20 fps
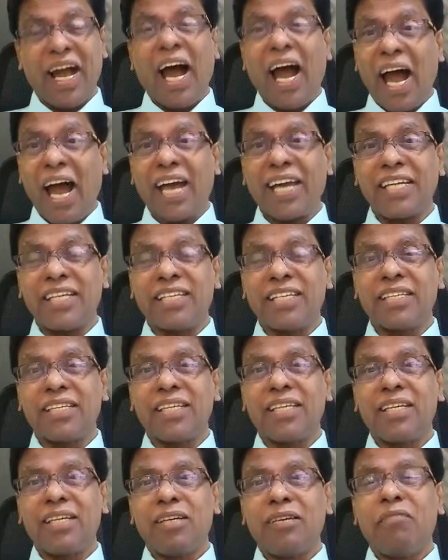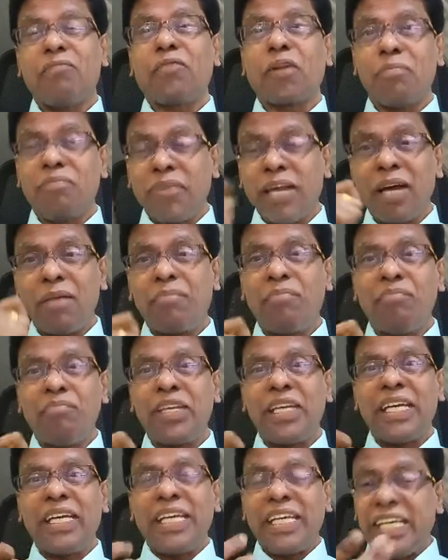And from them,
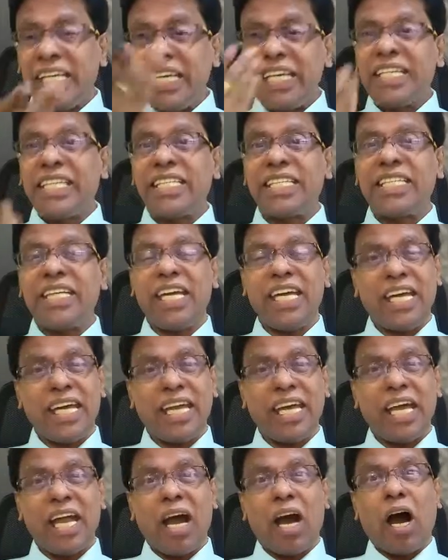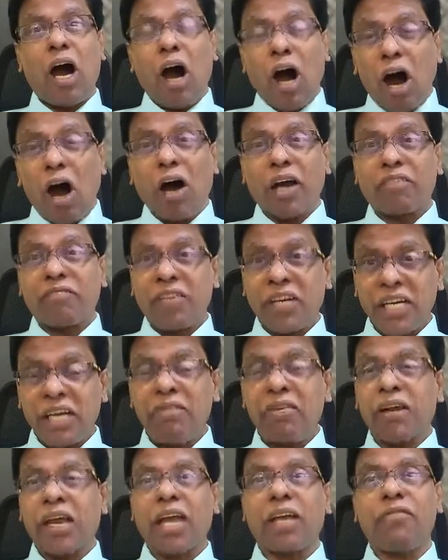each day or
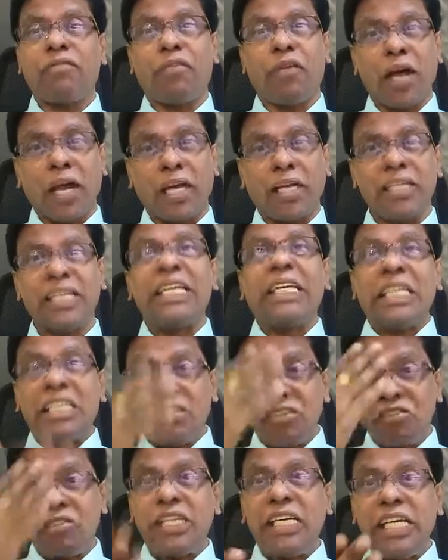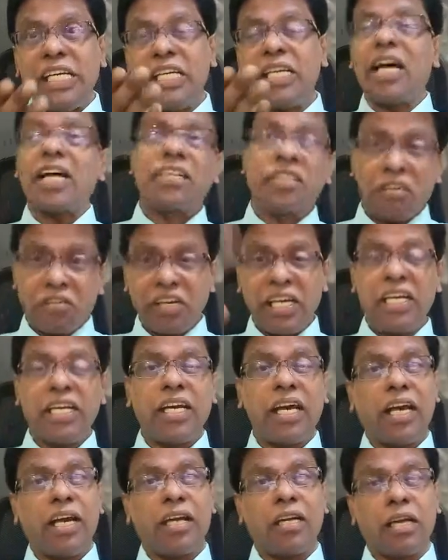whenever I find, read and
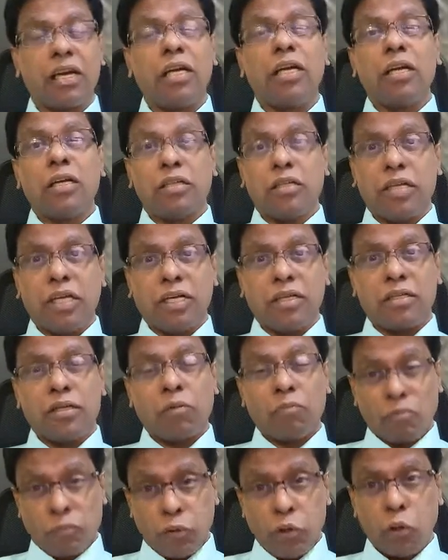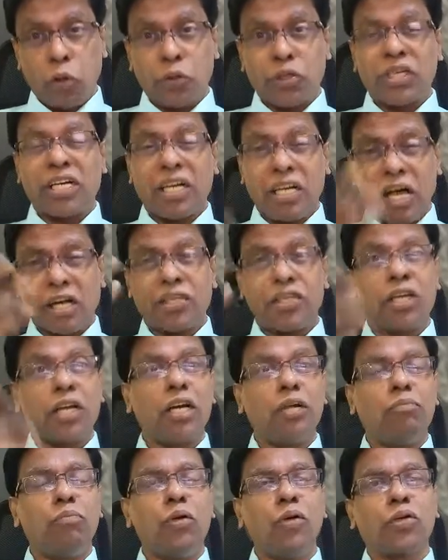reread those
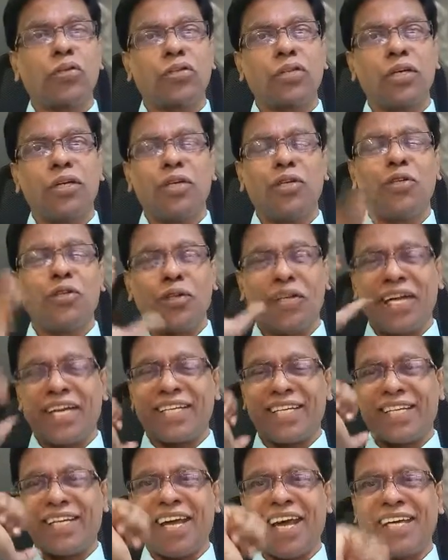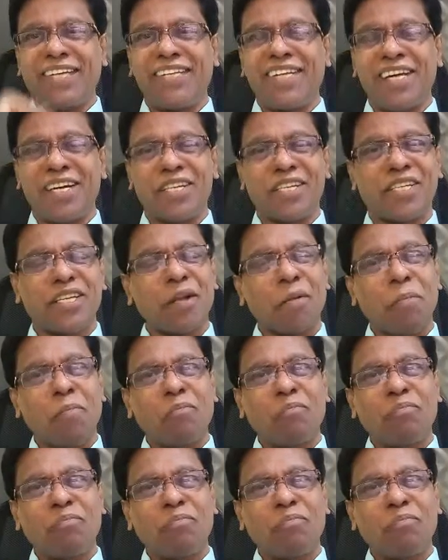classical books to get an ideas.